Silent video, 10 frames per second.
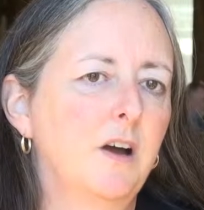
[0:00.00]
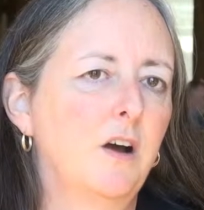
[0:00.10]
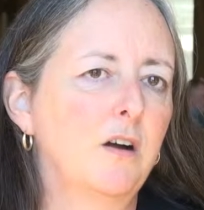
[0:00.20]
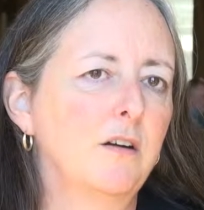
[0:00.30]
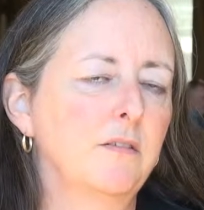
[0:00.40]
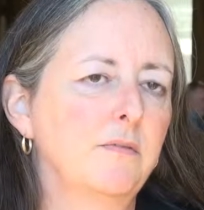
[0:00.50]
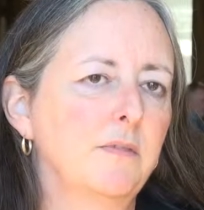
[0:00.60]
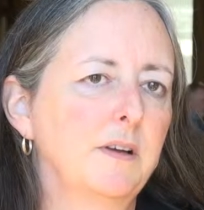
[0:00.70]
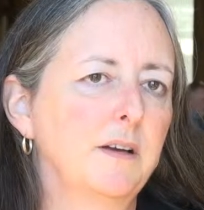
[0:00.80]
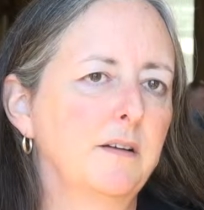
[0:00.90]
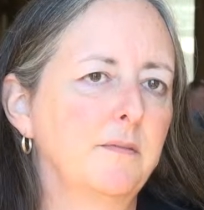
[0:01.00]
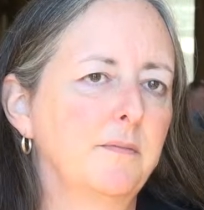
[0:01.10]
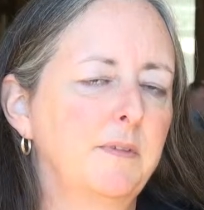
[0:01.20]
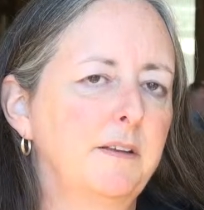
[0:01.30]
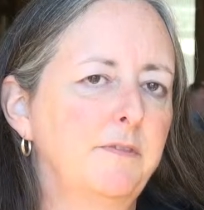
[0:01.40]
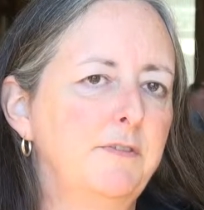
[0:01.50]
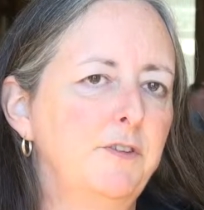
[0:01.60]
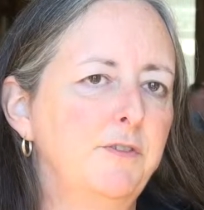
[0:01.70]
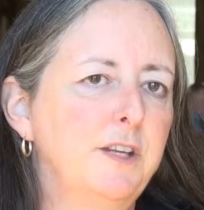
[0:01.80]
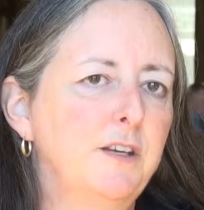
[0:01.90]
are, if
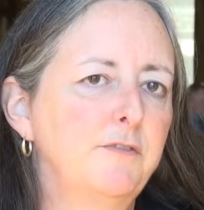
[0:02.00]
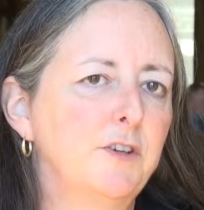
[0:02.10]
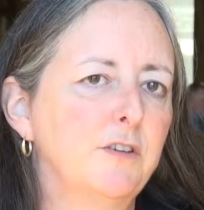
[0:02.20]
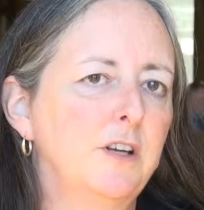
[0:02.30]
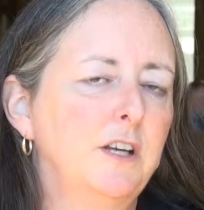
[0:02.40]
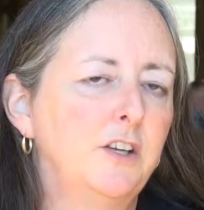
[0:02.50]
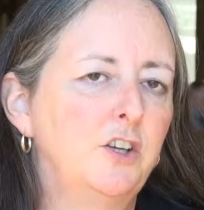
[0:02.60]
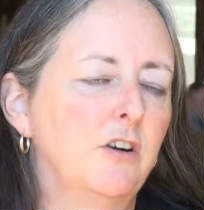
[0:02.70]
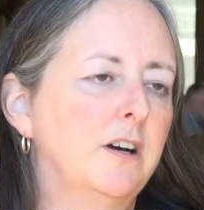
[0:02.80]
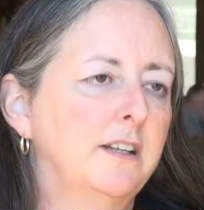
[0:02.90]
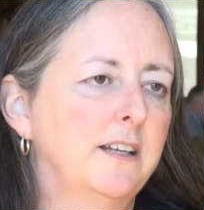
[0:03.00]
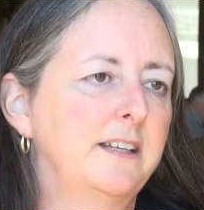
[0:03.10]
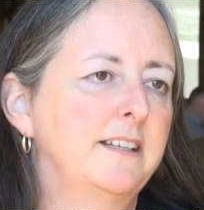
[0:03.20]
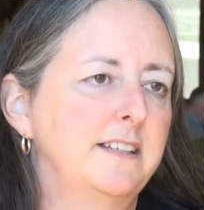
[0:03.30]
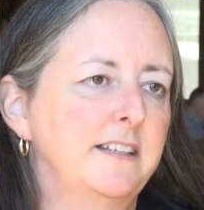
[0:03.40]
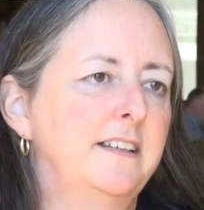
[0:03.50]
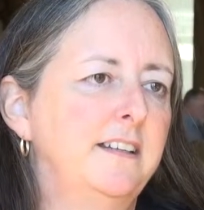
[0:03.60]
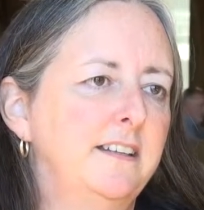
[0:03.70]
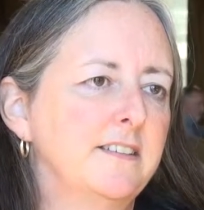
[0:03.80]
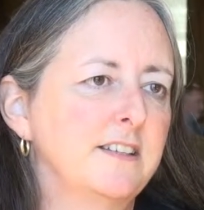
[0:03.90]
you think of your online
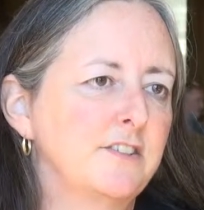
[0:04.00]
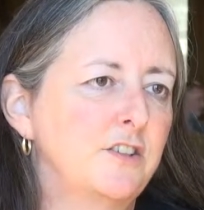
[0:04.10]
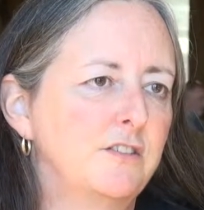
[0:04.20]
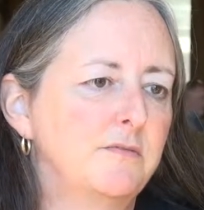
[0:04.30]
identity, it's,